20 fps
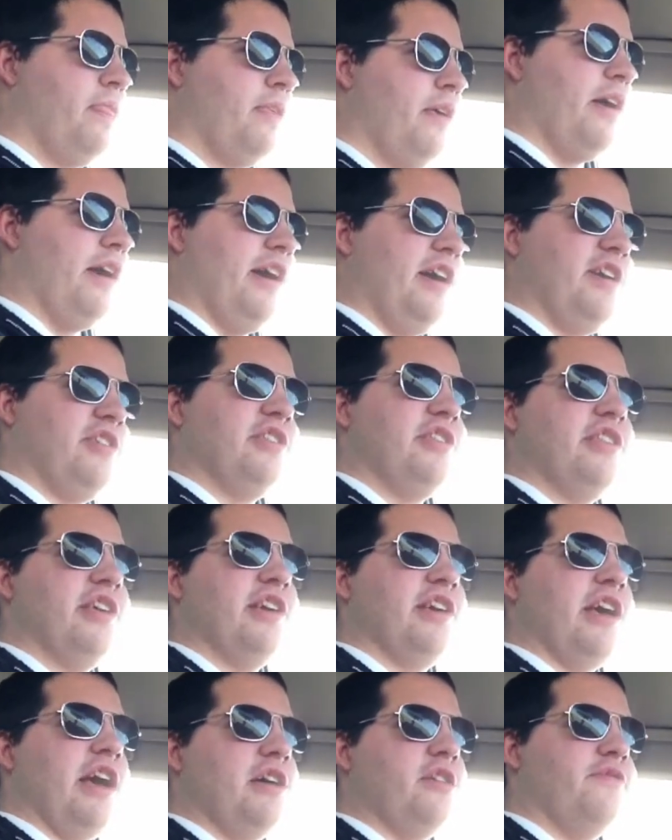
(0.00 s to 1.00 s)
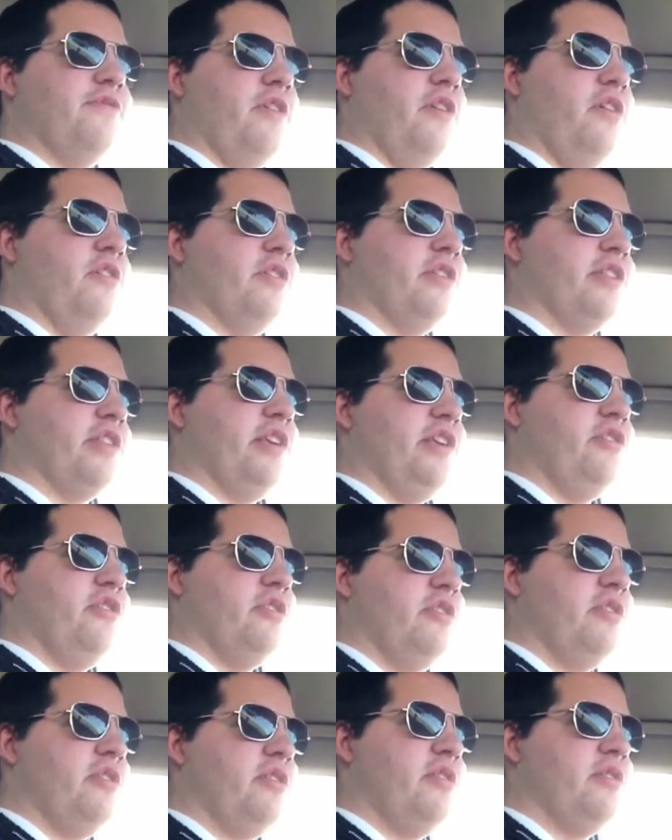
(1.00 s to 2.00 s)
I actually think out of all the
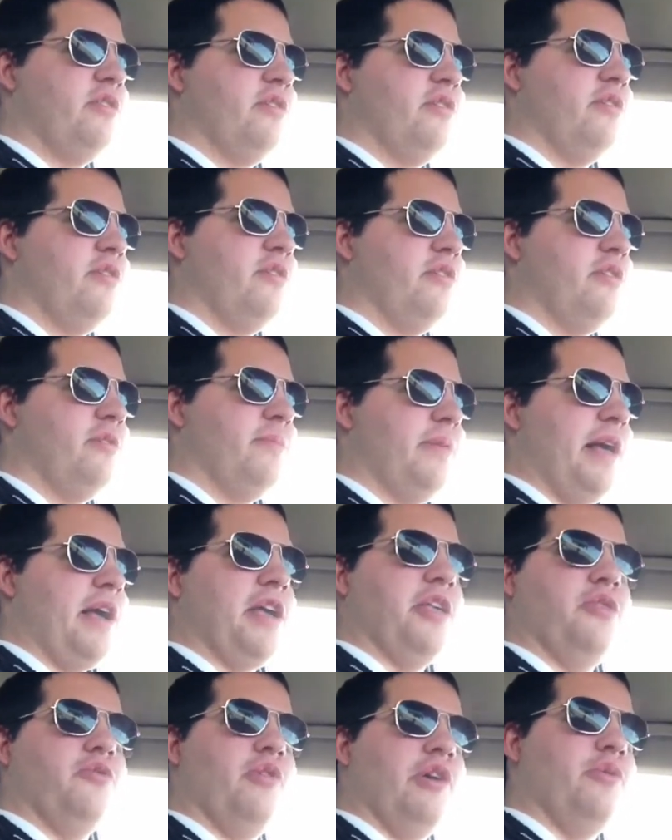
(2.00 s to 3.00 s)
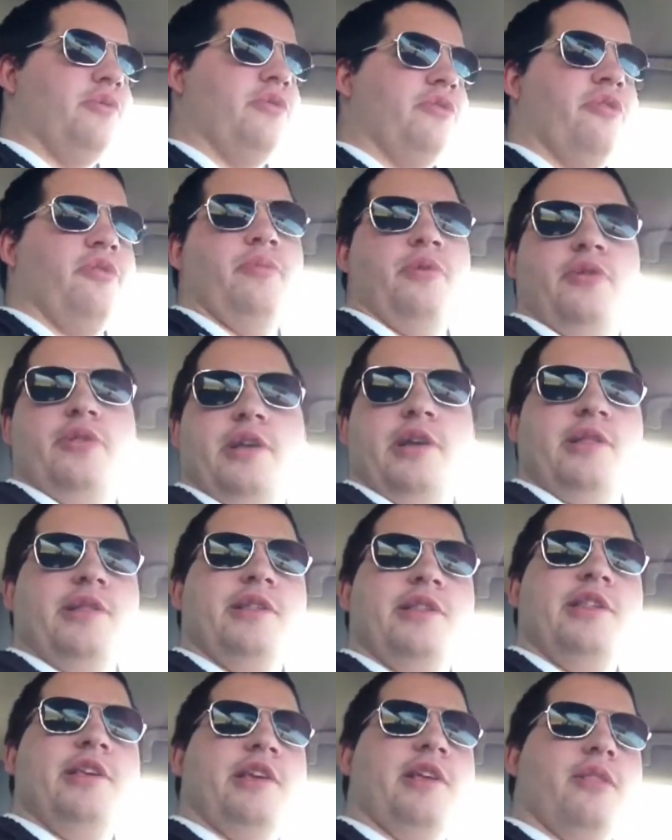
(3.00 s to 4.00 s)
sieges, the black and the red one are the most likely
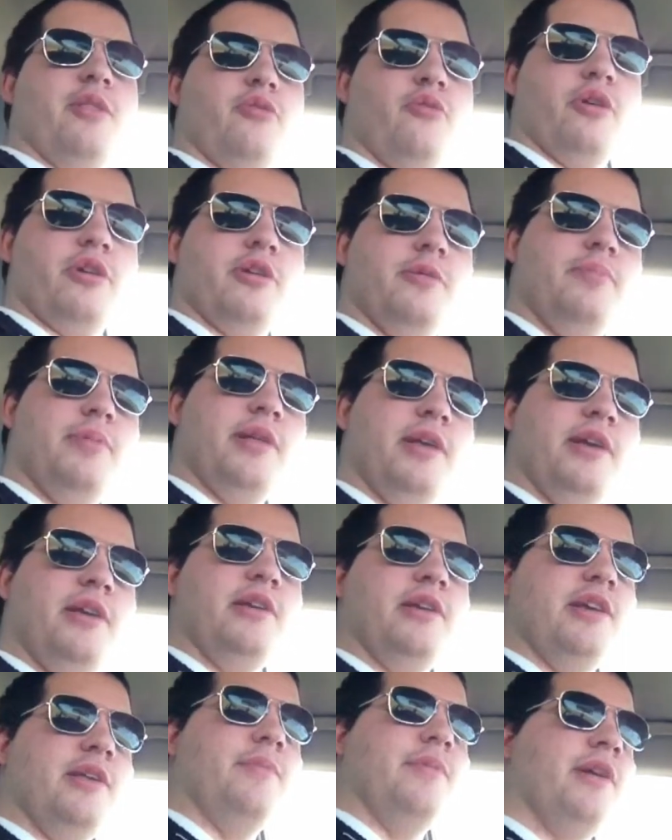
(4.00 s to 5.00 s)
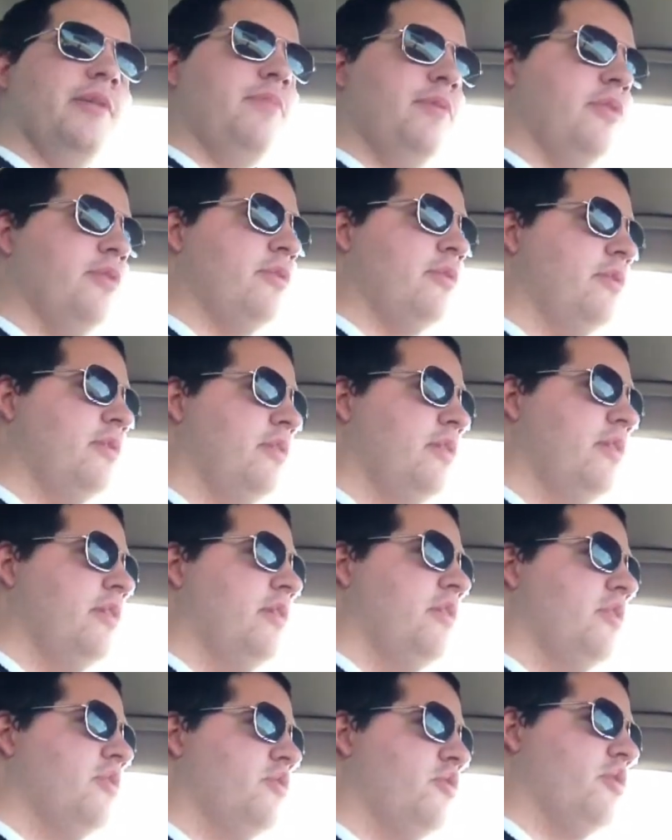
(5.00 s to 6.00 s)
to see constructed play, in my opinion,
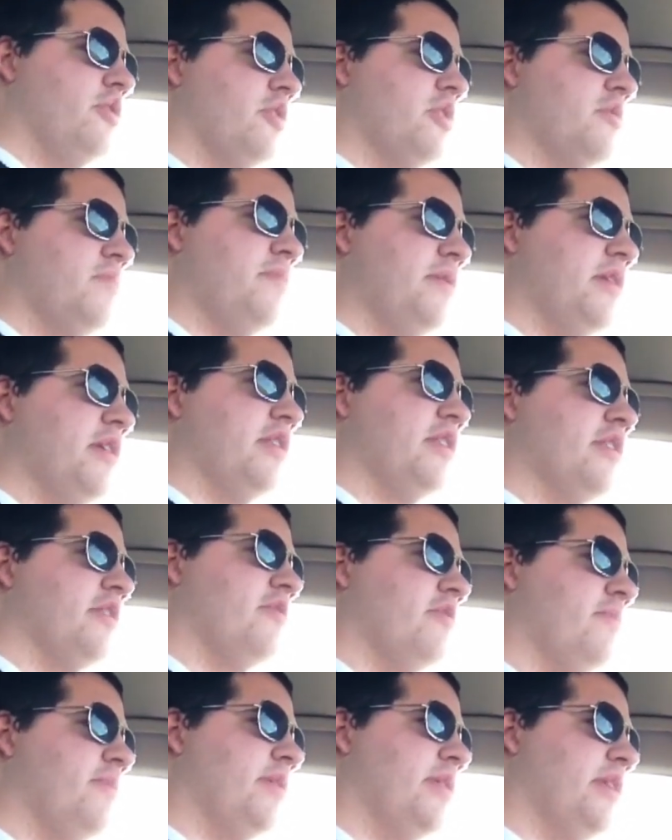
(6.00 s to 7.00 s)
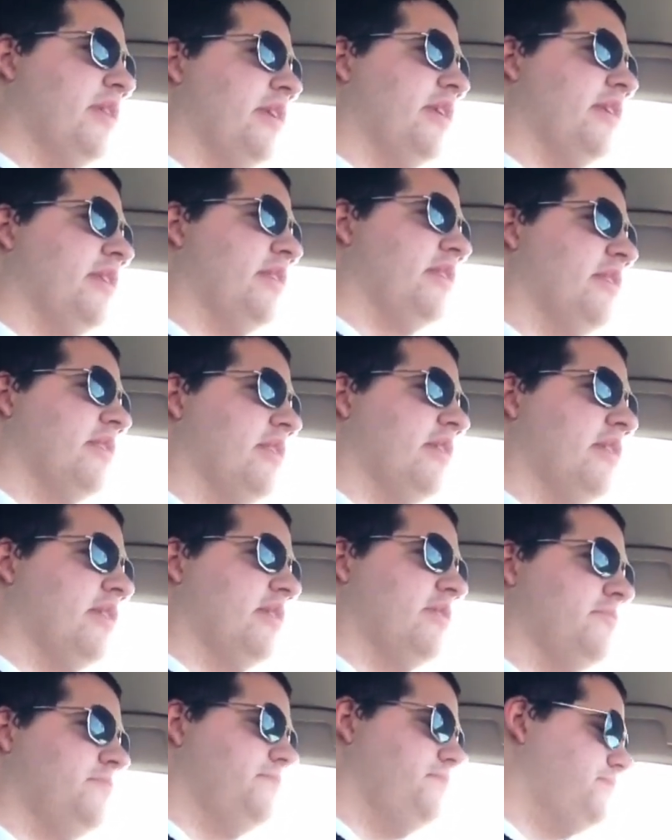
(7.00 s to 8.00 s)
just because their ability is,
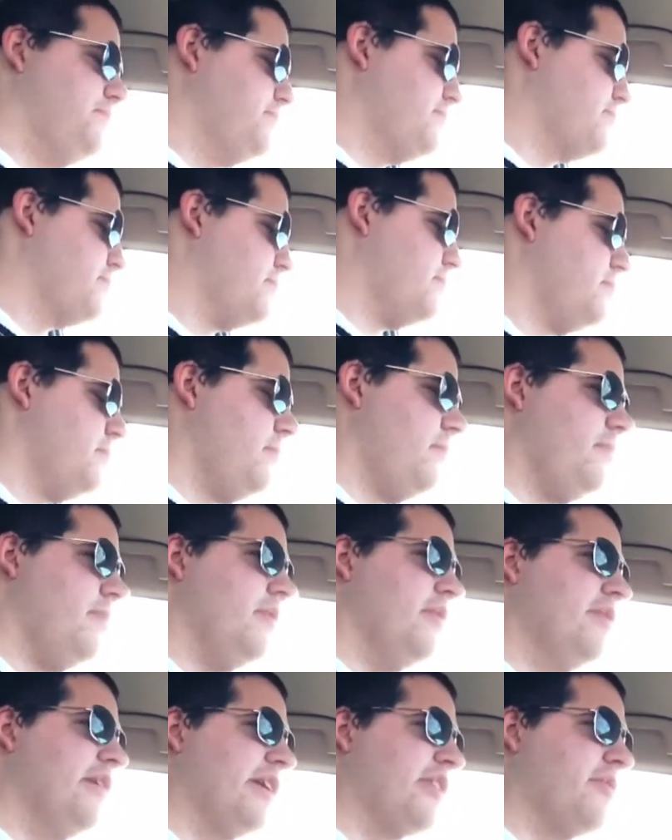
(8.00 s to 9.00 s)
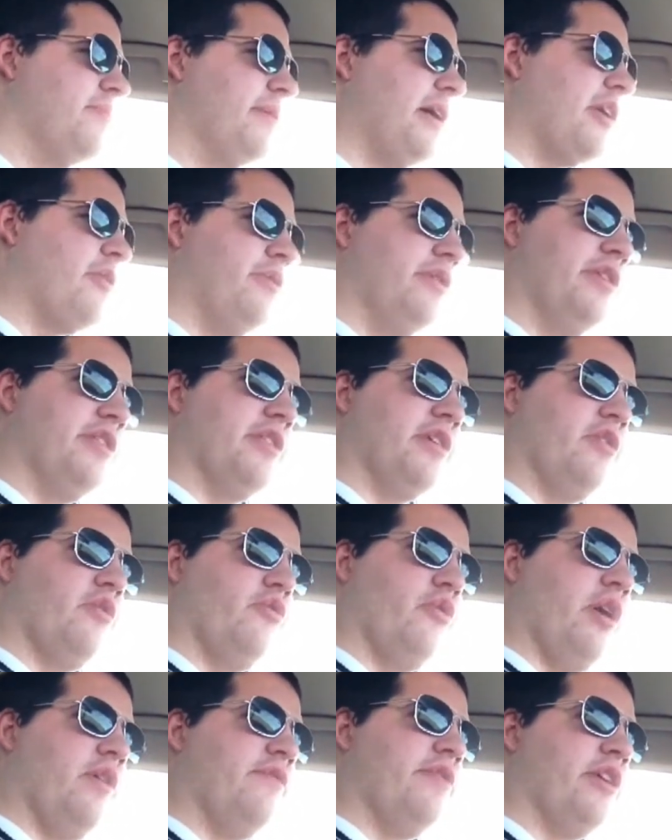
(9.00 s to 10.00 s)
like the black one is
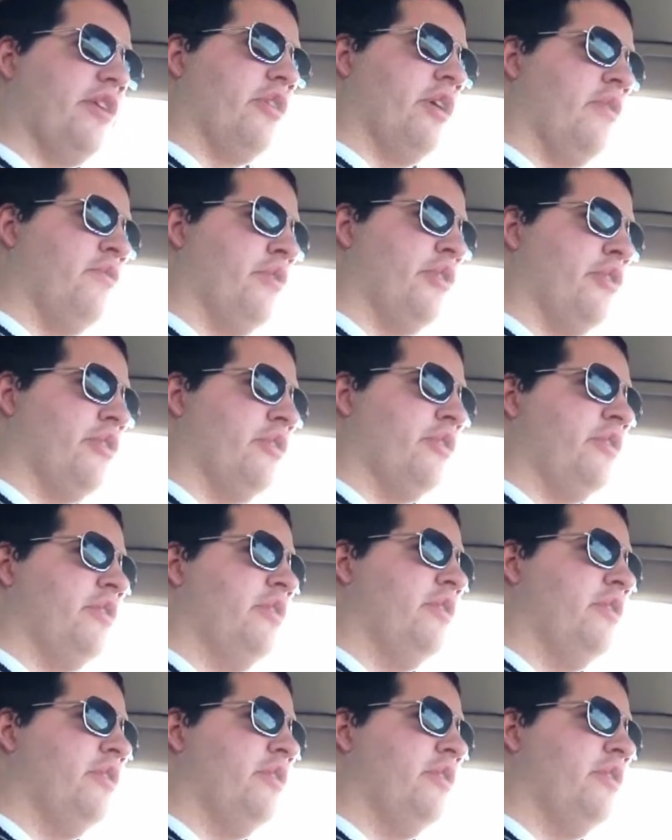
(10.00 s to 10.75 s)
Gravedigger every turn.